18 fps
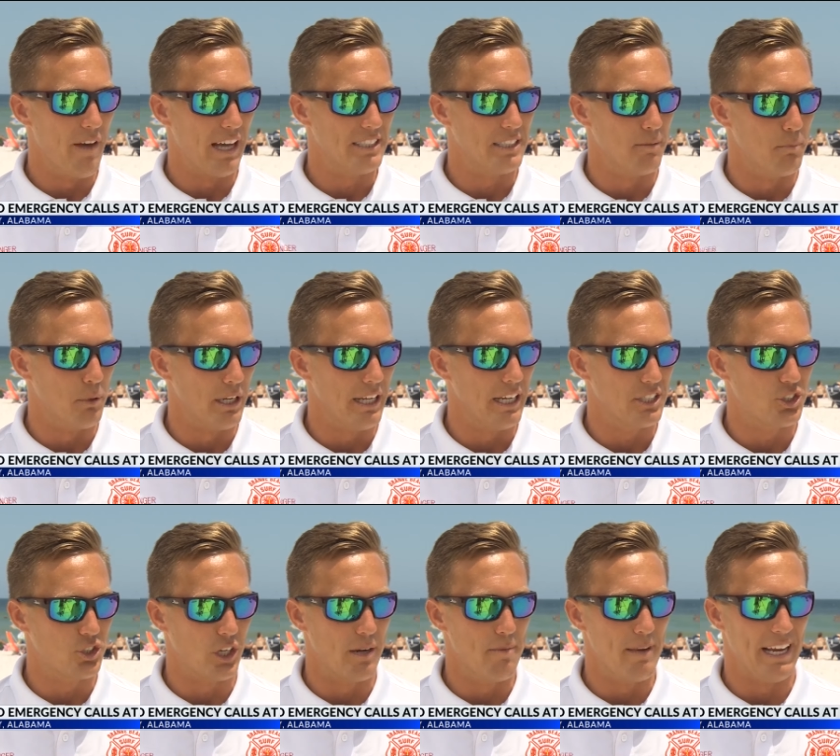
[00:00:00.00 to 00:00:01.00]
had some pretty
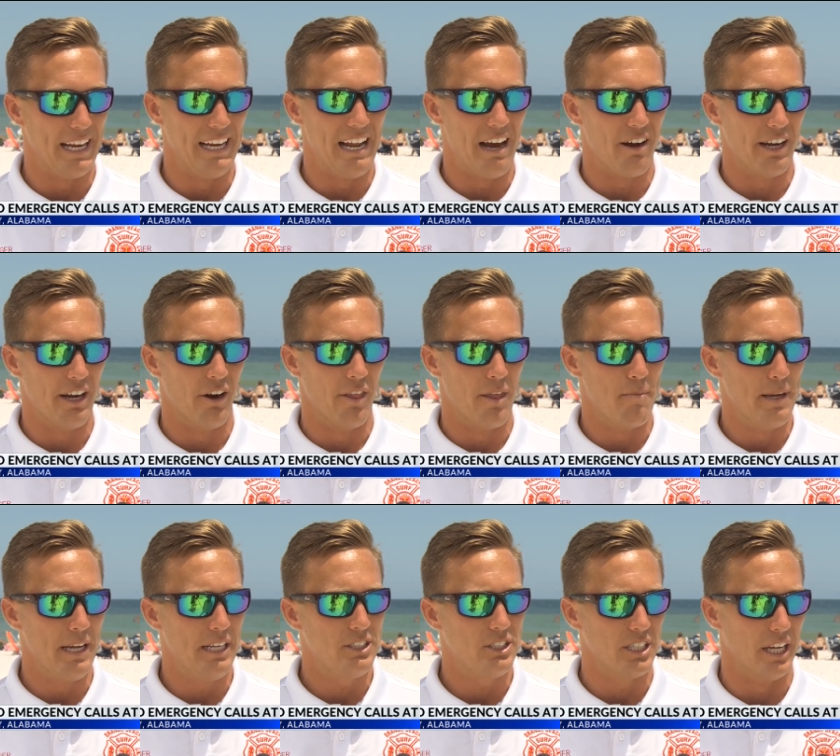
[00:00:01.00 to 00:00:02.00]
extreme heat out here on the
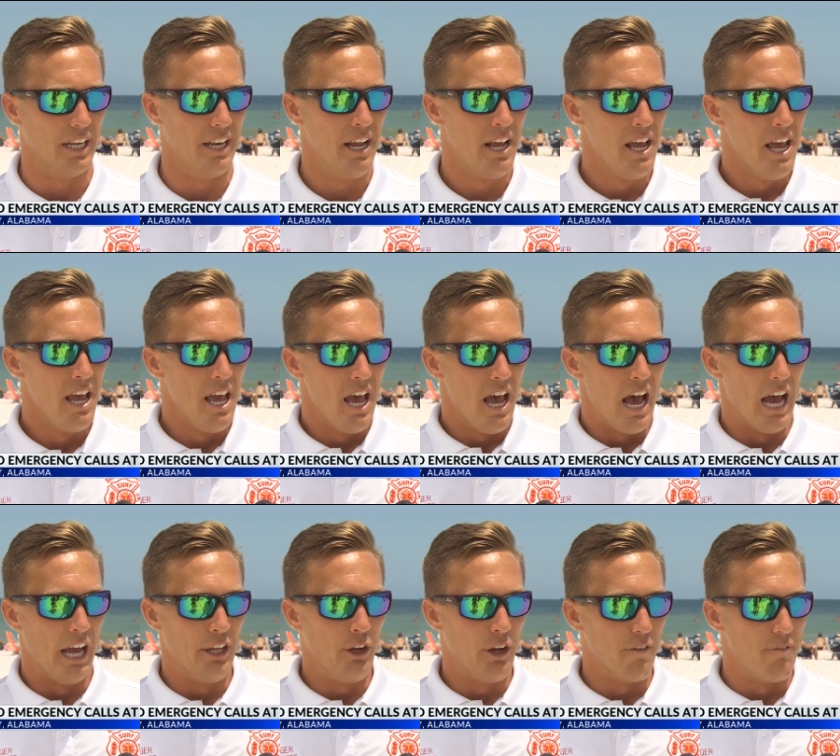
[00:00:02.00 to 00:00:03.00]
beach and uh,
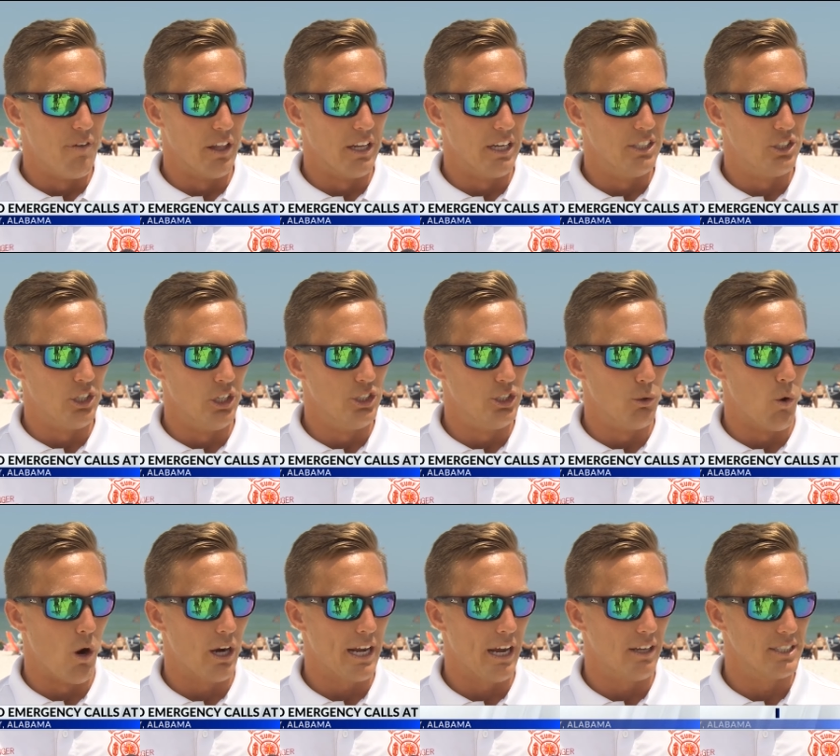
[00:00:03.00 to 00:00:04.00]
you can feel it as soon as you
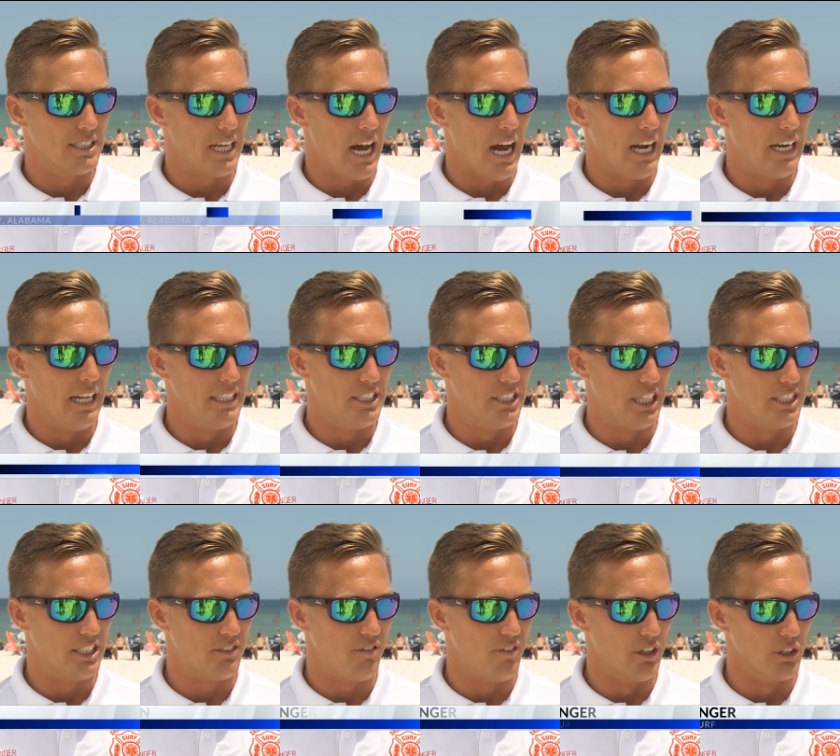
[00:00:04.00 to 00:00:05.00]
walk outside. It
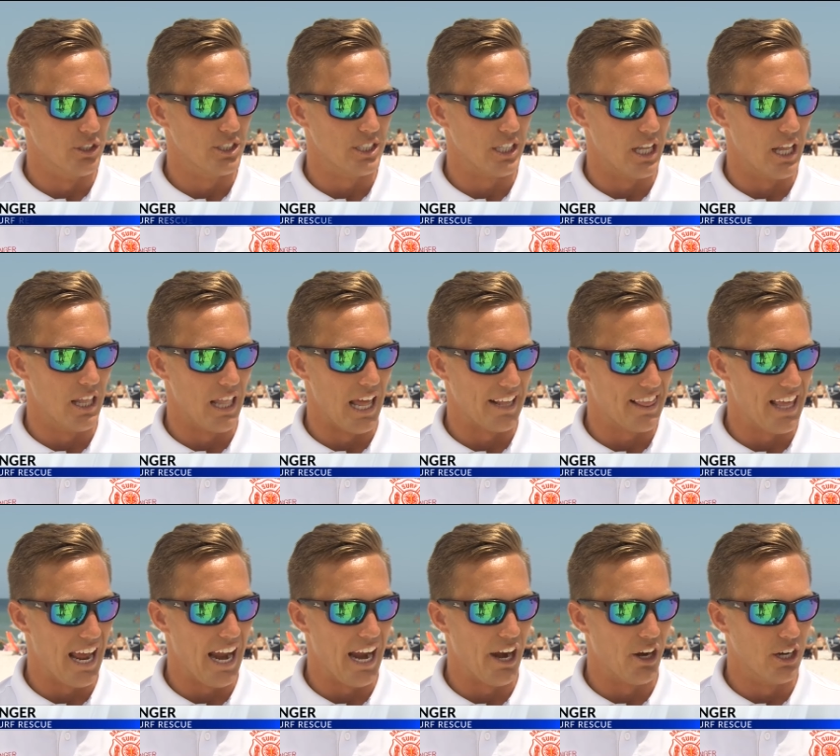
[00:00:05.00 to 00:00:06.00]
just feels like the
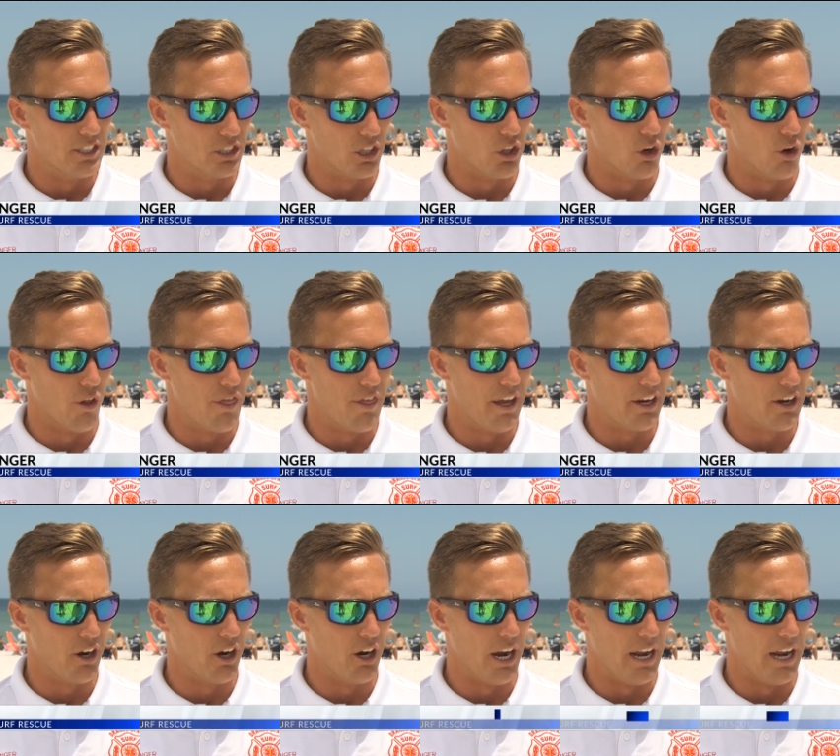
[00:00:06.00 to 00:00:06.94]
air is a little thicker.